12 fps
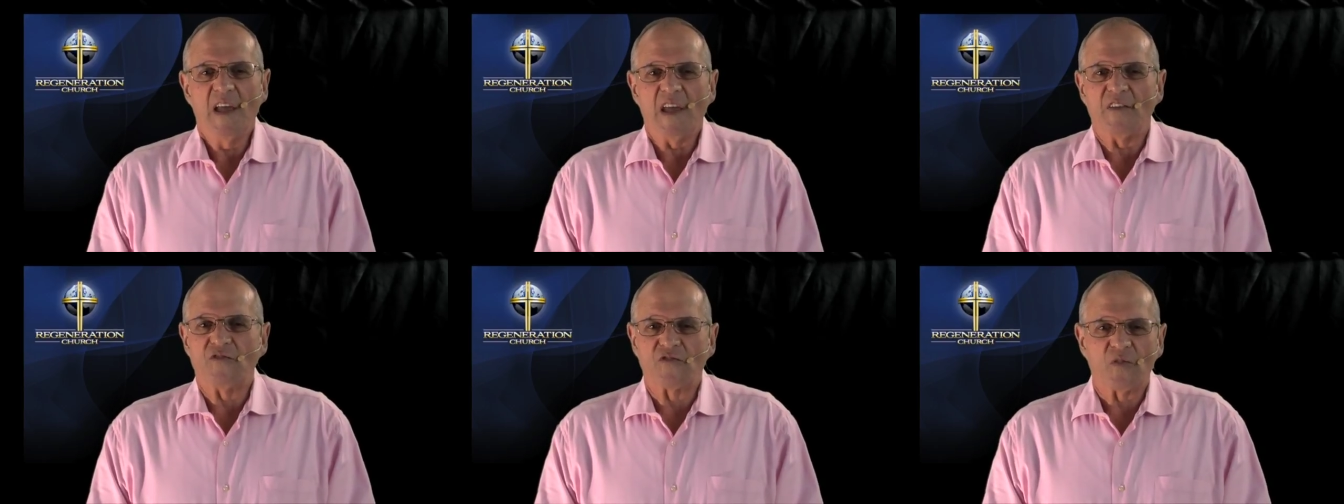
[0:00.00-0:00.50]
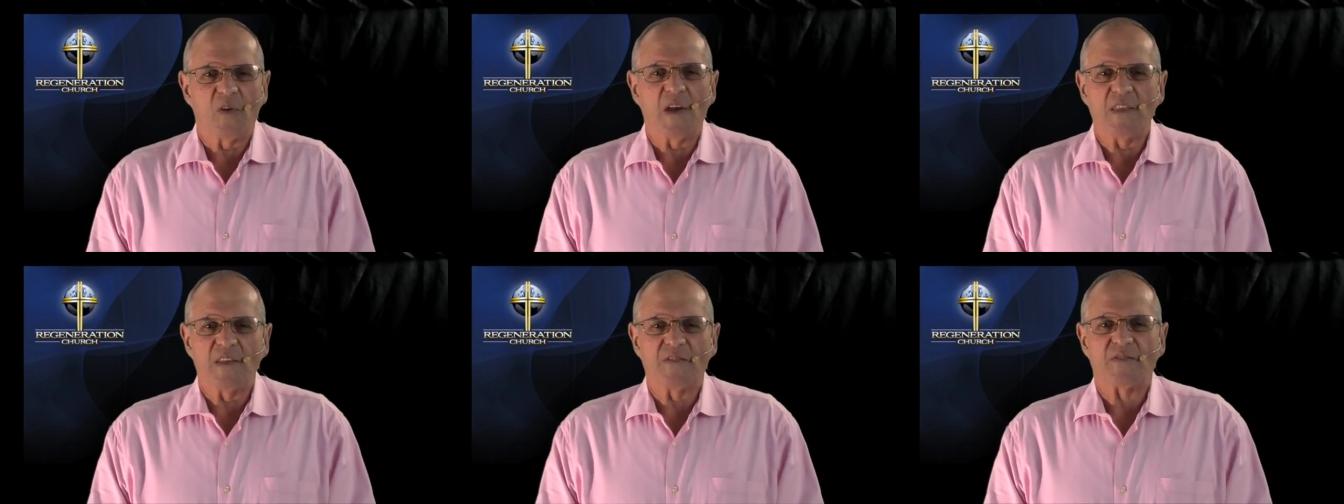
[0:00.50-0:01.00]

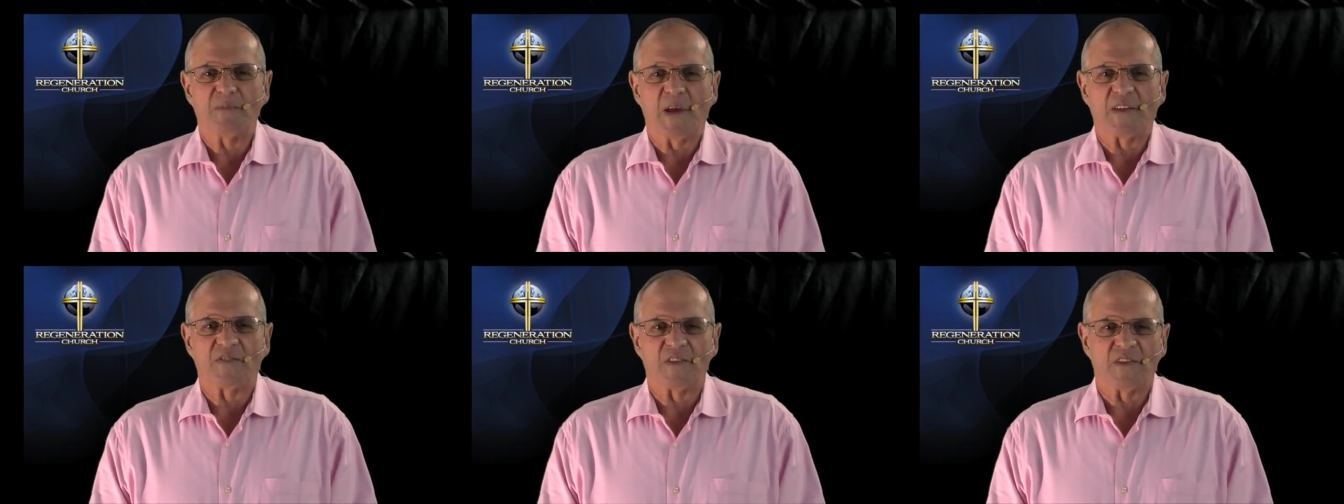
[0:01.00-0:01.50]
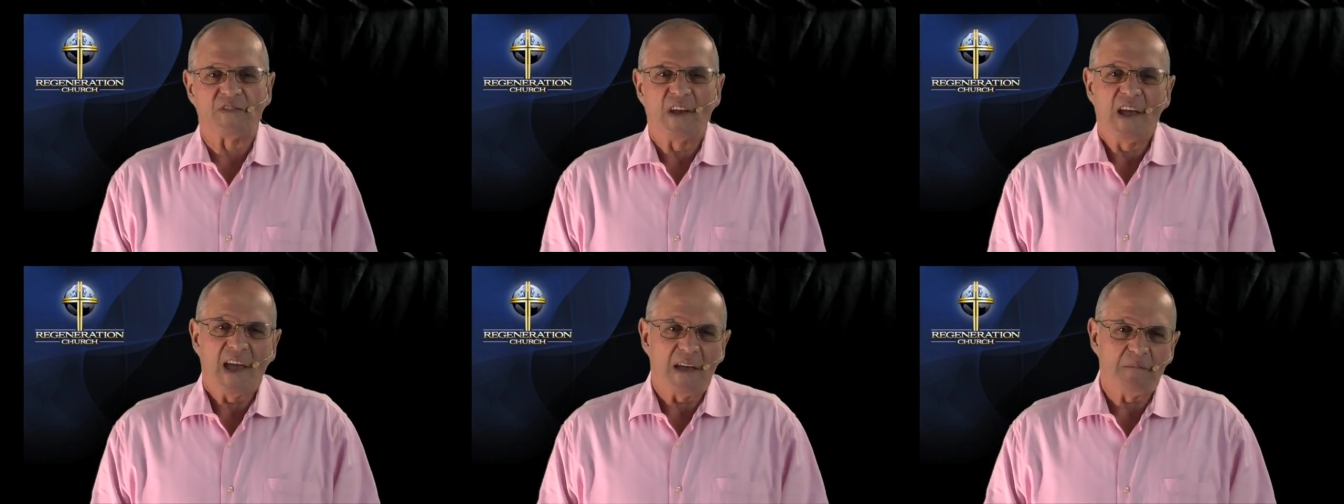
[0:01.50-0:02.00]
Enjoy this message
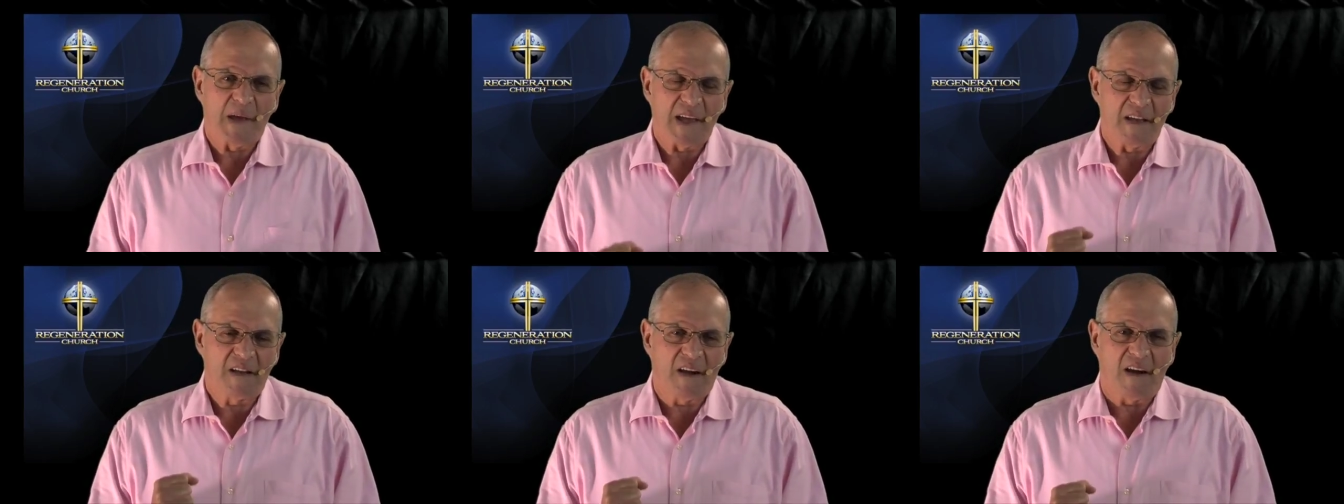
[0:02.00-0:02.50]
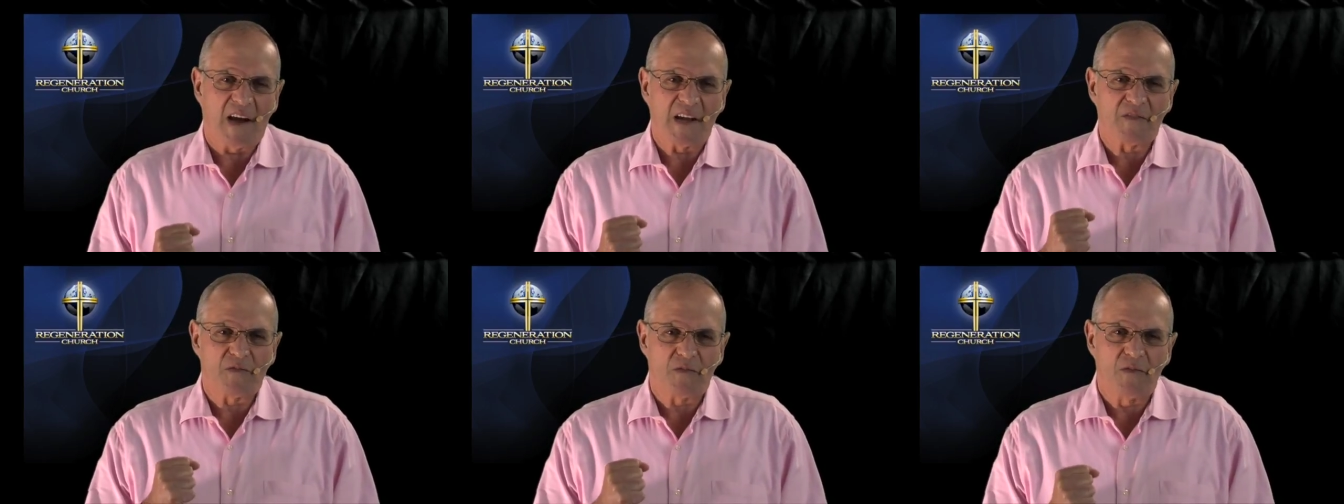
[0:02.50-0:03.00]
and may
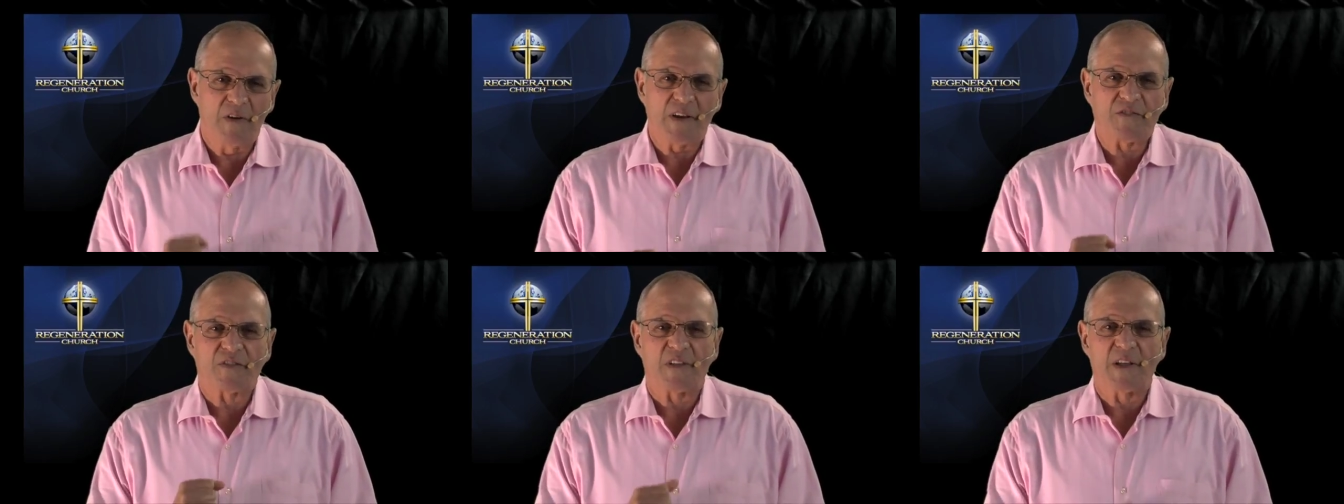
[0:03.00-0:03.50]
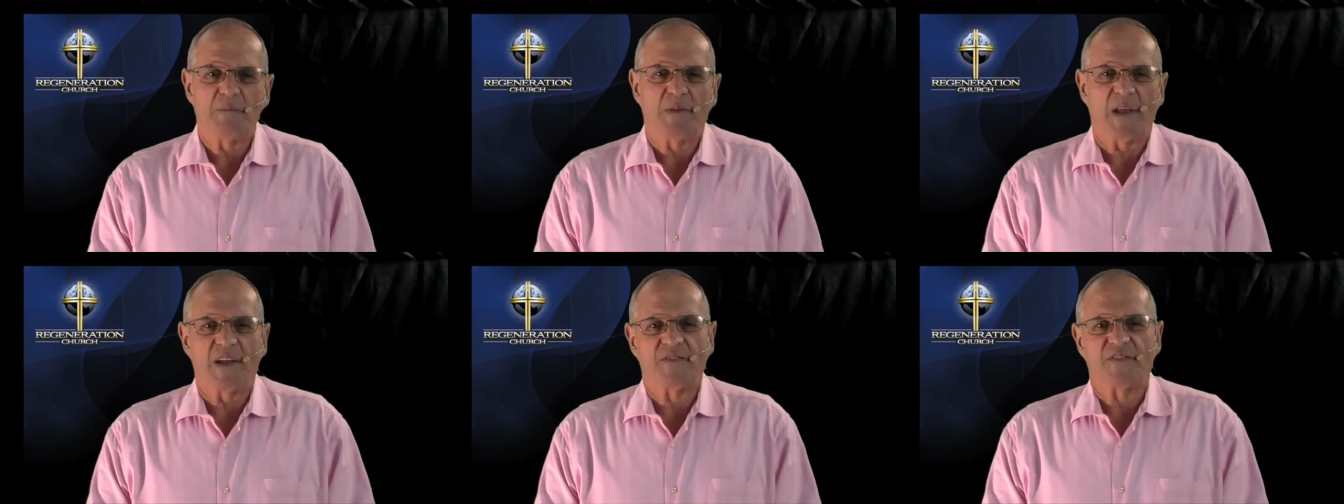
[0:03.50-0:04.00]
God richly
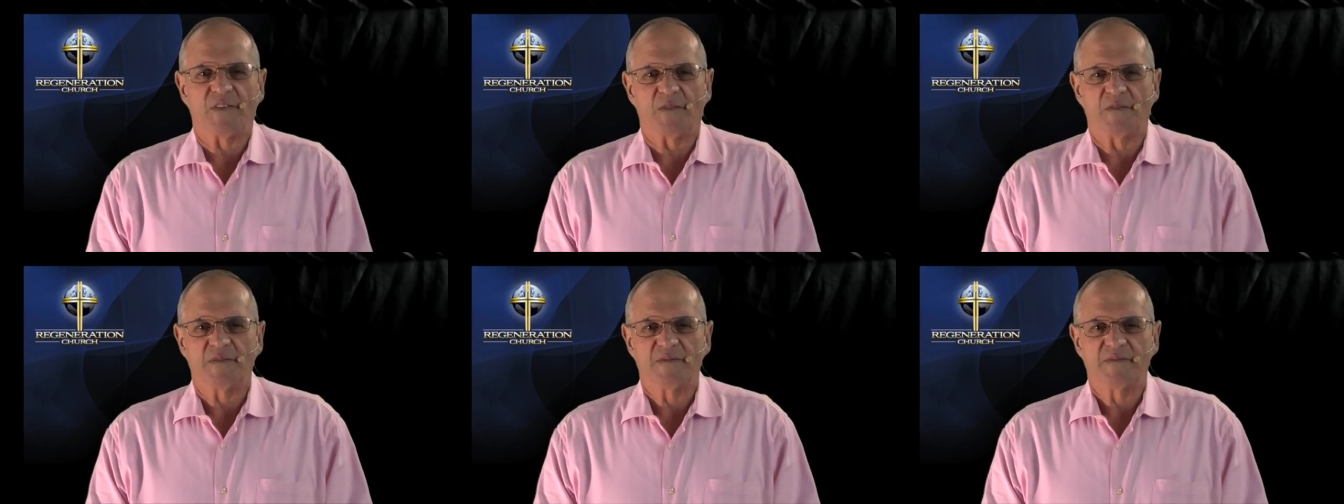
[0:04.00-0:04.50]
bless you.